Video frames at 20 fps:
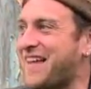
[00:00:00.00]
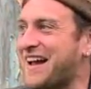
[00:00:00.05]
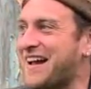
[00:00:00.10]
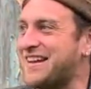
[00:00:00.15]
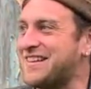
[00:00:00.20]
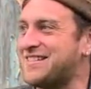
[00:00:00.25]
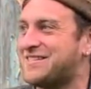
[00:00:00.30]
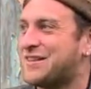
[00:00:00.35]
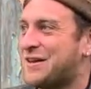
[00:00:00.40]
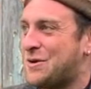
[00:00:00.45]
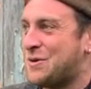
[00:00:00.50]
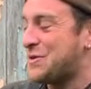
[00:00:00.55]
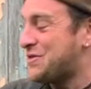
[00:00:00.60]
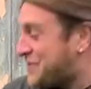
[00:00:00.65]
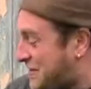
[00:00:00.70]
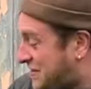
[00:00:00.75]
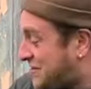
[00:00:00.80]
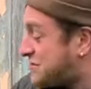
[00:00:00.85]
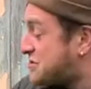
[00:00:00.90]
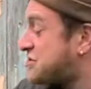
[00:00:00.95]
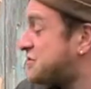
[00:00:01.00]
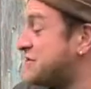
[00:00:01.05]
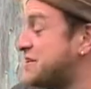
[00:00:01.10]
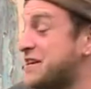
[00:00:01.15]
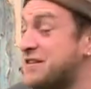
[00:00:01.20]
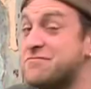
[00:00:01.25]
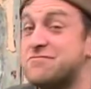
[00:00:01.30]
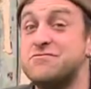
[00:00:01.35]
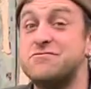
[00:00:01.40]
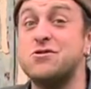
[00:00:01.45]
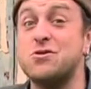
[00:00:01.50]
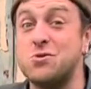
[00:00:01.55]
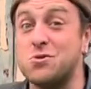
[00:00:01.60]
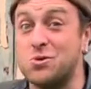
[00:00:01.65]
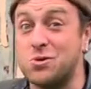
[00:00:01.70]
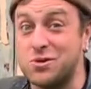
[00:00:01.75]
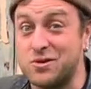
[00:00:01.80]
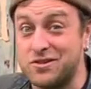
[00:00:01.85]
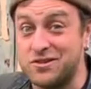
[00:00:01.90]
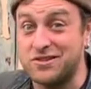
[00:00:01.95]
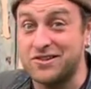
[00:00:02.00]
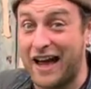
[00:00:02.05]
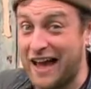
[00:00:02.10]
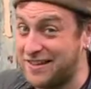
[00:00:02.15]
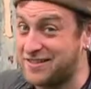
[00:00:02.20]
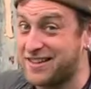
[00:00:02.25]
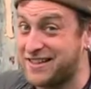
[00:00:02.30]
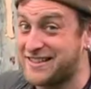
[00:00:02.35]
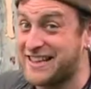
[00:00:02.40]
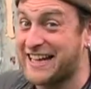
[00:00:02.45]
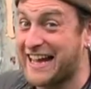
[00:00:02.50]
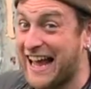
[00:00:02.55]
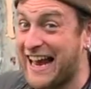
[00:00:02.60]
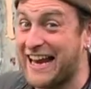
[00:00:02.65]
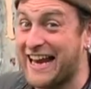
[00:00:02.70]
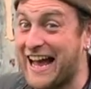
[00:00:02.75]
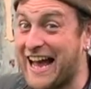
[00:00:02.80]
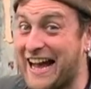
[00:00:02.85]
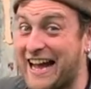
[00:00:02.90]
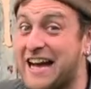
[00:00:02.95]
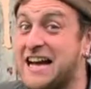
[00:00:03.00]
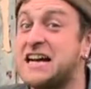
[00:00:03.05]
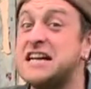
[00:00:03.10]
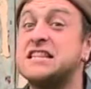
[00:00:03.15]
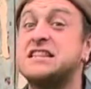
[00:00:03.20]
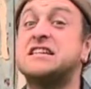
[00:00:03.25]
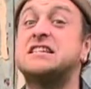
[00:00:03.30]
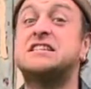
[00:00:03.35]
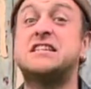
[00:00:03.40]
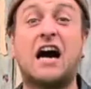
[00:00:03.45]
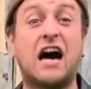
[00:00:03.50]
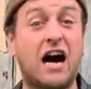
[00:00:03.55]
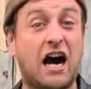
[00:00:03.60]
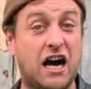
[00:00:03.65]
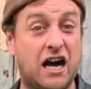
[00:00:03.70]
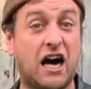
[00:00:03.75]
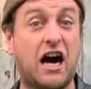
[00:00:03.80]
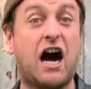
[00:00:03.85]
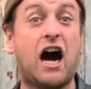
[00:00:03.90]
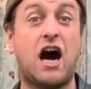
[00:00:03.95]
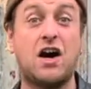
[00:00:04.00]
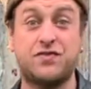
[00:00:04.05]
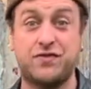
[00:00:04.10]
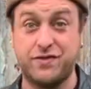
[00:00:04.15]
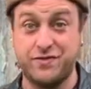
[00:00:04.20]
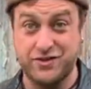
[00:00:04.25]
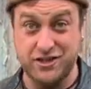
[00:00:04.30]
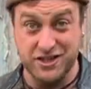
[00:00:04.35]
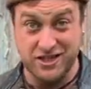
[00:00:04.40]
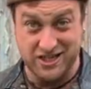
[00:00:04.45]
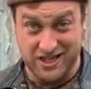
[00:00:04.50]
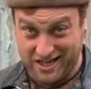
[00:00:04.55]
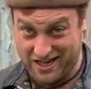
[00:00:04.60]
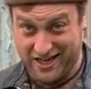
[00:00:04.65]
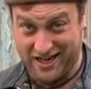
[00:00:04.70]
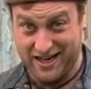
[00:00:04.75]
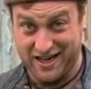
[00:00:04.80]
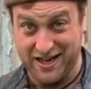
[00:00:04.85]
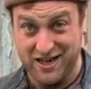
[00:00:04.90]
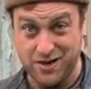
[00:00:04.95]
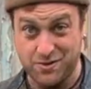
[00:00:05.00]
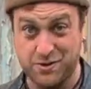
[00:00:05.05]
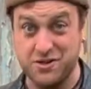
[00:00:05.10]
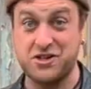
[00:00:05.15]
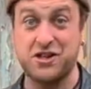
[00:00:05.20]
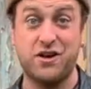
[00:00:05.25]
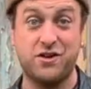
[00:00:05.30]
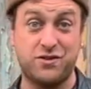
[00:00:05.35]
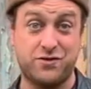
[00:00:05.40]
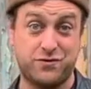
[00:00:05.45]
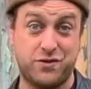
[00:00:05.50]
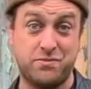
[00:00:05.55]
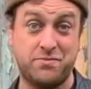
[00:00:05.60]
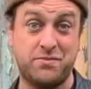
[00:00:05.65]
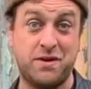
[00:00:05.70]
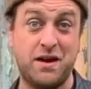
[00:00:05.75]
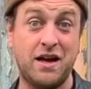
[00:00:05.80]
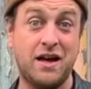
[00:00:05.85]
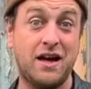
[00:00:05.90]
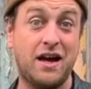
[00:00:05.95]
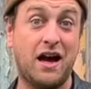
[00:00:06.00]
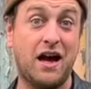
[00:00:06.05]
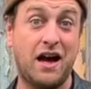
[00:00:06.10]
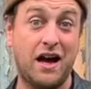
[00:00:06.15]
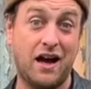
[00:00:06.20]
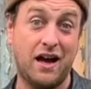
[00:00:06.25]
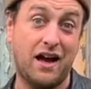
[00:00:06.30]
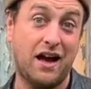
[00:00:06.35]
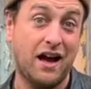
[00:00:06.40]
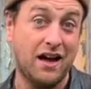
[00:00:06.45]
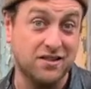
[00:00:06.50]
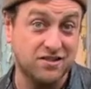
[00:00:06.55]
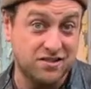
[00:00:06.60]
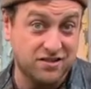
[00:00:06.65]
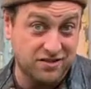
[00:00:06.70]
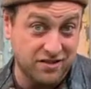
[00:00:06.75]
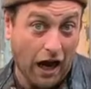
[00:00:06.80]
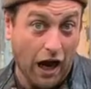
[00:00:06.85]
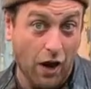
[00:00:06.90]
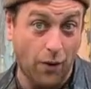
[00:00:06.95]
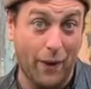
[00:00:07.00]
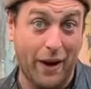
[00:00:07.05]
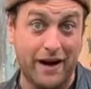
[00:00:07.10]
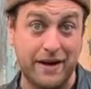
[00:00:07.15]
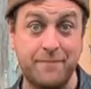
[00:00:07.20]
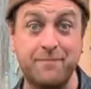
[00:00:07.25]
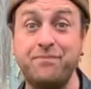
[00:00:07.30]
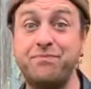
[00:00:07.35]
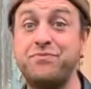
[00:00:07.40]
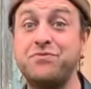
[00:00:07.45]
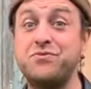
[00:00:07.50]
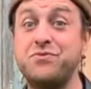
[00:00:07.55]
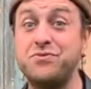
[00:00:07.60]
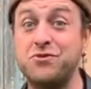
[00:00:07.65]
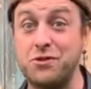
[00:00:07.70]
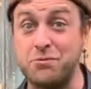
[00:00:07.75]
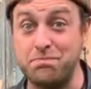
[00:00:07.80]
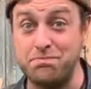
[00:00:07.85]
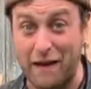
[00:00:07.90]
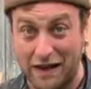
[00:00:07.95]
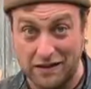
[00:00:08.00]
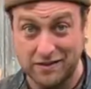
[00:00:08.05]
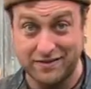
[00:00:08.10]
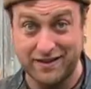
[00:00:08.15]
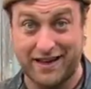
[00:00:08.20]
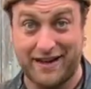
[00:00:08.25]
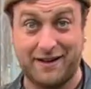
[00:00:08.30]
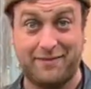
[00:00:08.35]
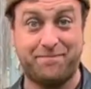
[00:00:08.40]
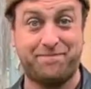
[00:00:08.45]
So this tree rules, as does the Cailleach, the dark half of the year, which goes from Samhain to Beltane.